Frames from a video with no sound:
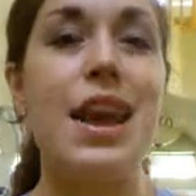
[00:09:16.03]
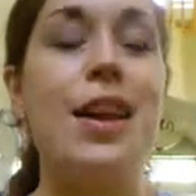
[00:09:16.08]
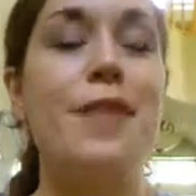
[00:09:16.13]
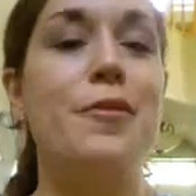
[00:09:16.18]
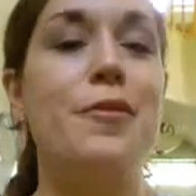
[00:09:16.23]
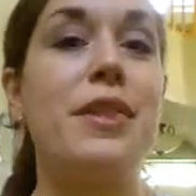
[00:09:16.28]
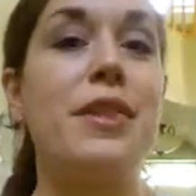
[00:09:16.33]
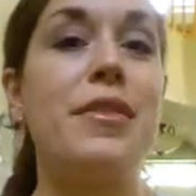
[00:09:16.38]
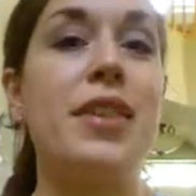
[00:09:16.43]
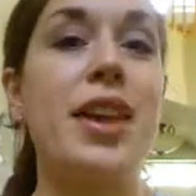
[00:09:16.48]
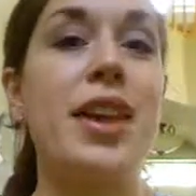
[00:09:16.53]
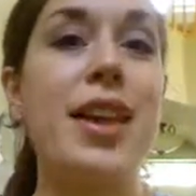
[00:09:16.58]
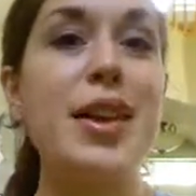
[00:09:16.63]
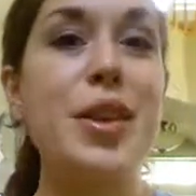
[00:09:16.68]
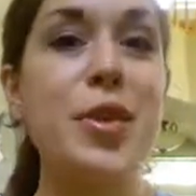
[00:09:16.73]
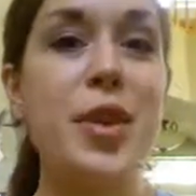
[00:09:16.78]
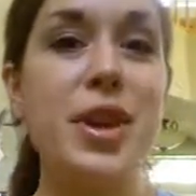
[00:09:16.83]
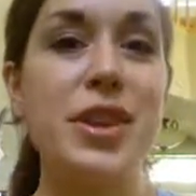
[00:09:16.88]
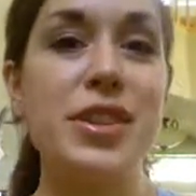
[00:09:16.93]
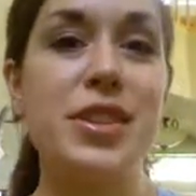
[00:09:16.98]
If you have
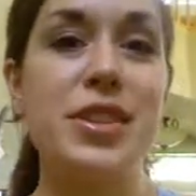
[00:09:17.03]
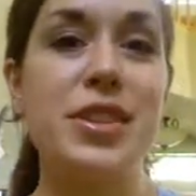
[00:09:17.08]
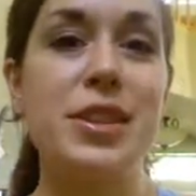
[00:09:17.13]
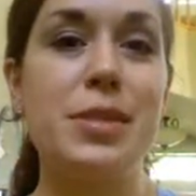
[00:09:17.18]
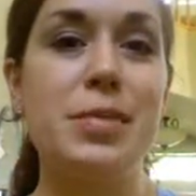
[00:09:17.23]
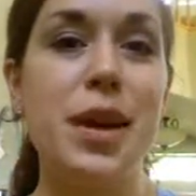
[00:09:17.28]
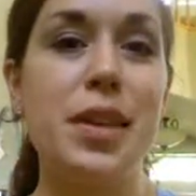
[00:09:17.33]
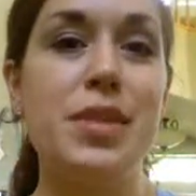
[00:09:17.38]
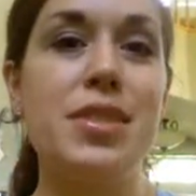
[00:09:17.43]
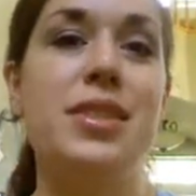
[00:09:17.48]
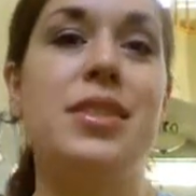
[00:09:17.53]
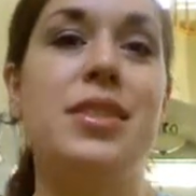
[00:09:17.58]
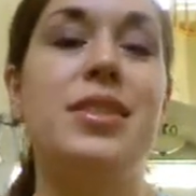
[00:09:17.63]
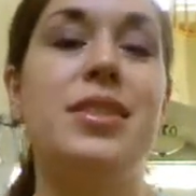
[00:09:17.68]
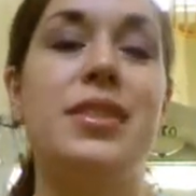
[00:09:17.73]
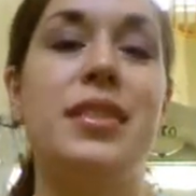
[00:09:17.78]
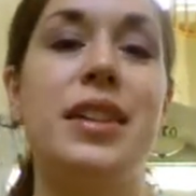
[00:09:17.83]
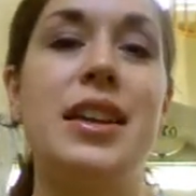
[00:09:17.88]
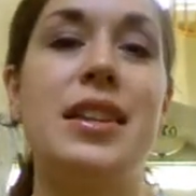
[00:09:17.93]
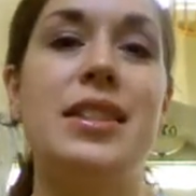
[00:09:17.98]
any questions about this,
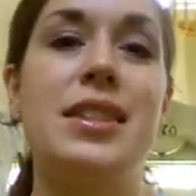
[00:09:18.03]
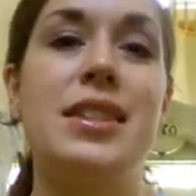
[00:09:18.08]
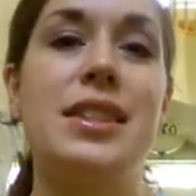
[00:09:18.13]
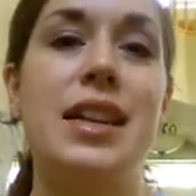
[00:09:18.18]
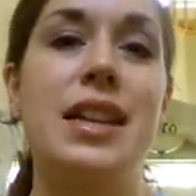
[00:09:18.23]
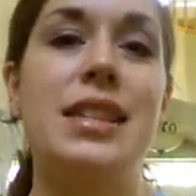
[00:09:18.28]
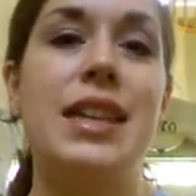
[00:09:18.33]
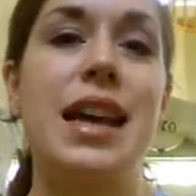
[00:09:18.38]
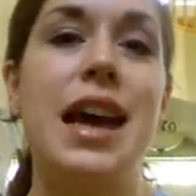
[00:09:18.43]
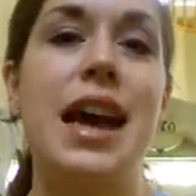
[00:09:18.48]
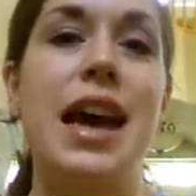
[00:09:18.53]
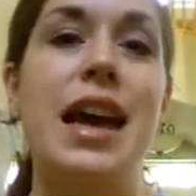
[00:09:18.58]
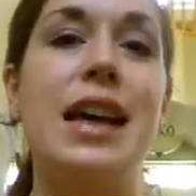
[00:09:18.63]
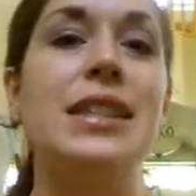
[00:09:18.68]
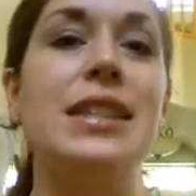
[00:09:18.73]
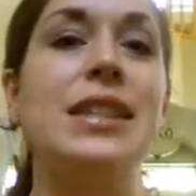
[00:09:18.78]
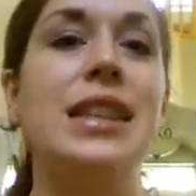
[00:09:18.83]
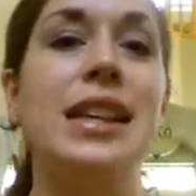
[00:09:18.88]
don't hesitate to ask.